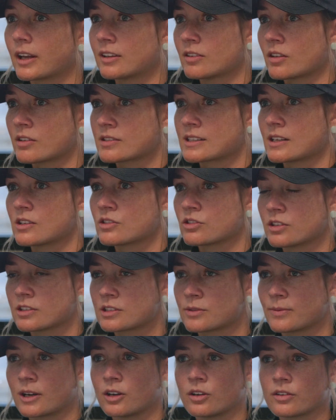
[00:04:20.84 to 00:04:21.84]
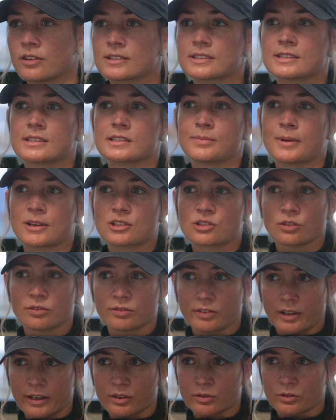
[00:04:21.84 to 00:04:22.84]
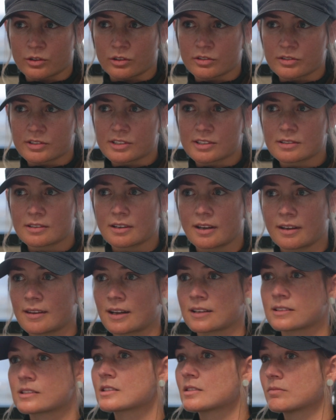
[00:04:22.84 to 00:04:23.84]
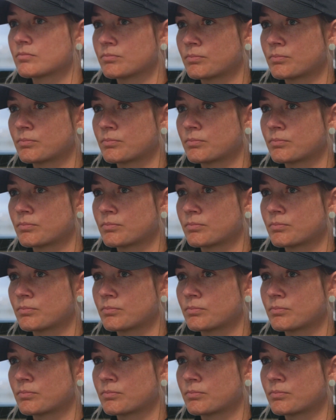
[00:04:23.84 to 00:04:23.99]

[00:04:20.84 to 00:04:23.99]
In Los Angeles, we call this the special flight rules, and that's